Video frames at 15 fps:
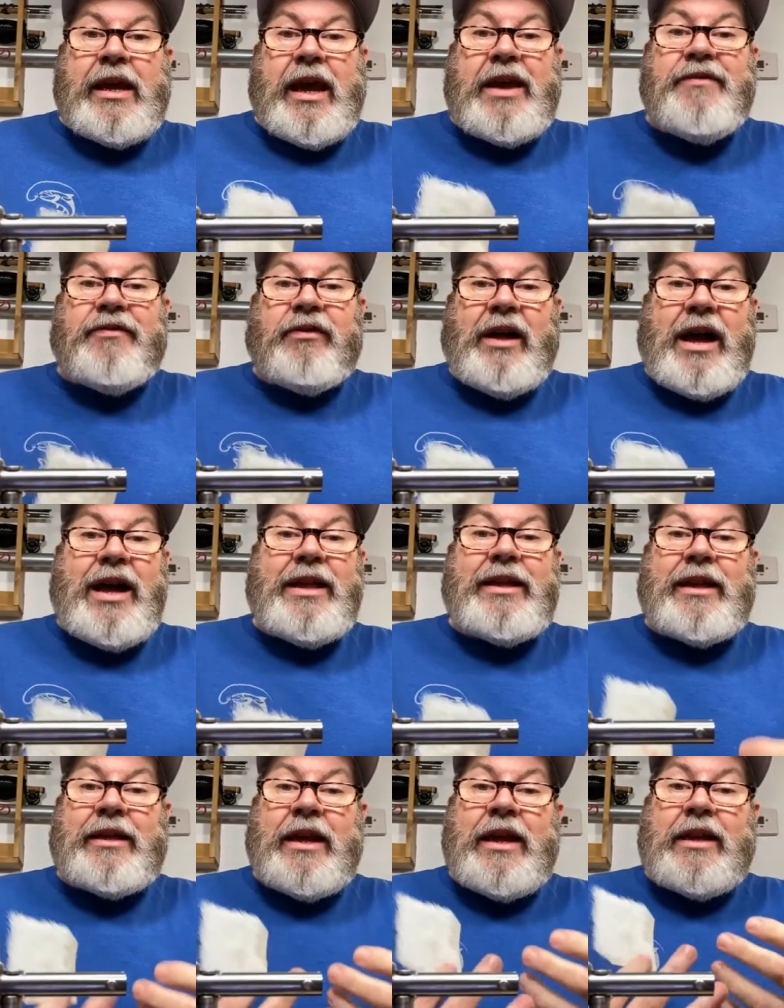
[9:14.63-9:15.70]
a fly
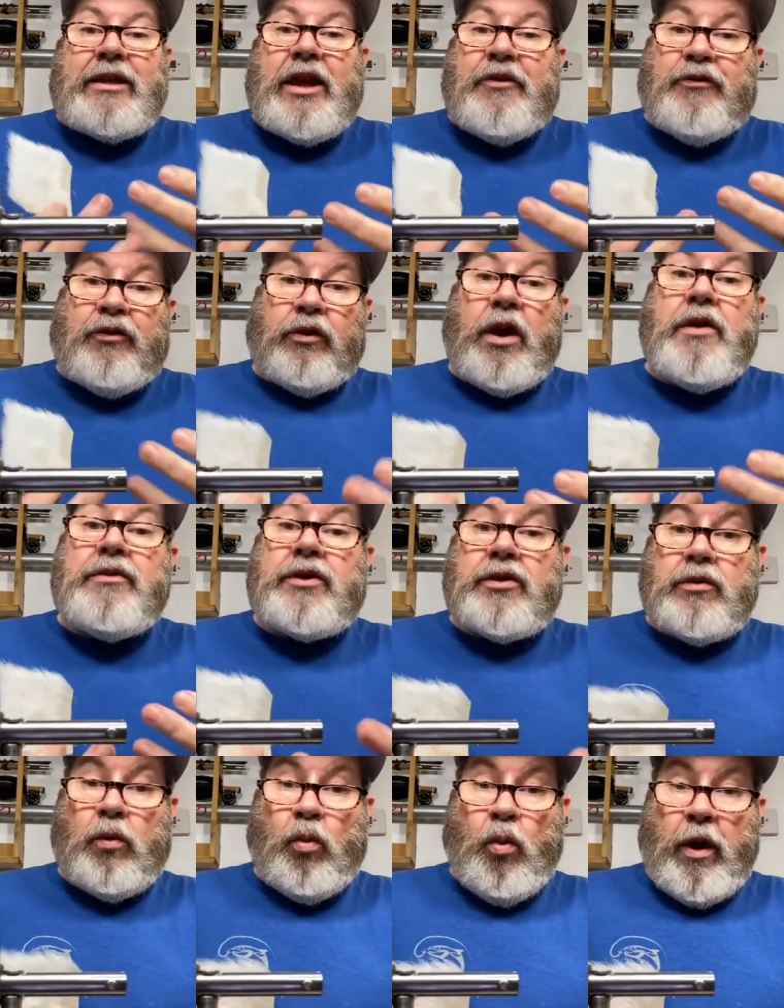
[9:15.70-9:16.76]
that floats
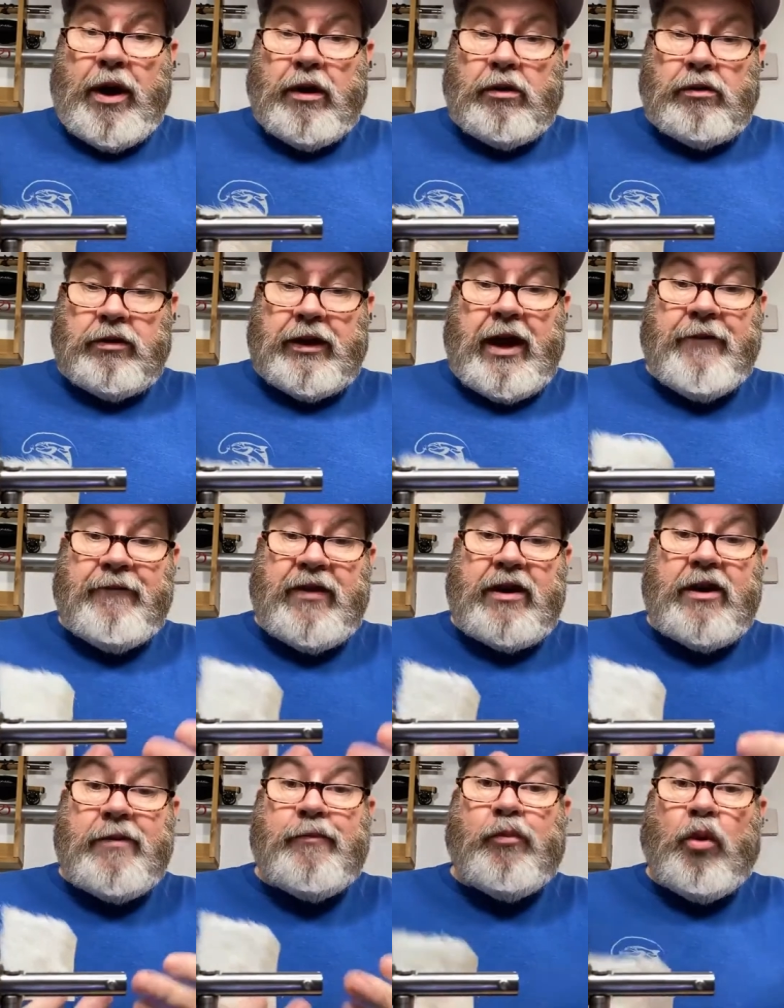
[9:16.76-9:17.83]
well, a
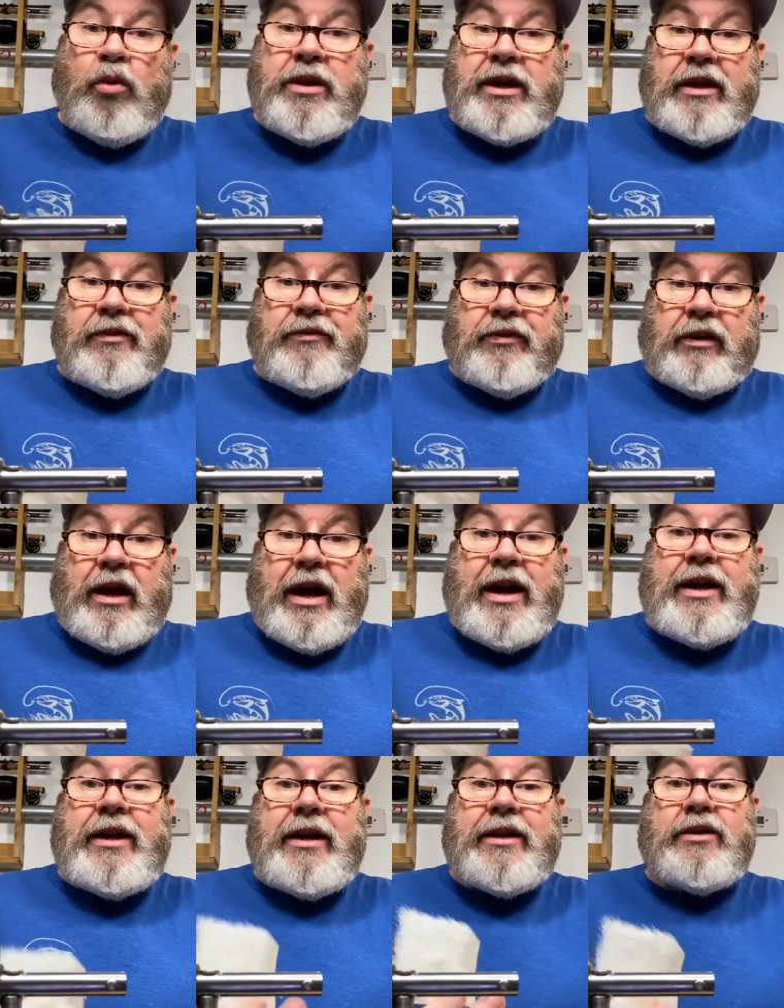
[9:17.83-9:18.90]
very buoyant fly,
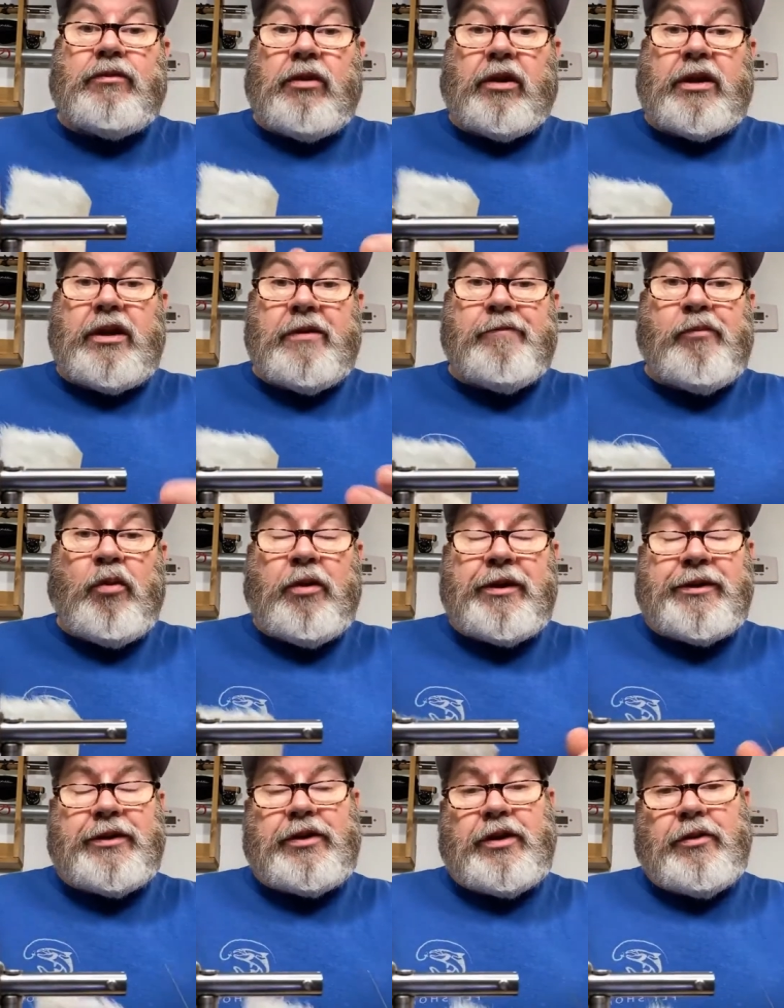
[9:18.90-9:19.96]
is really
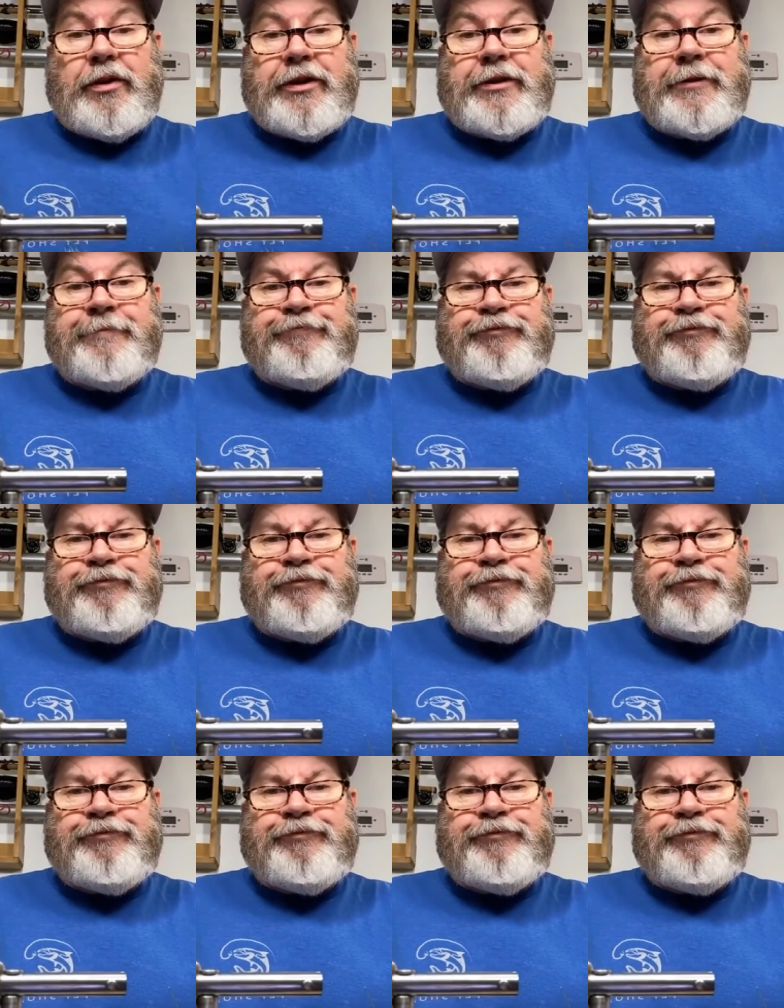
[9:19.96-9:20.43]
important to us.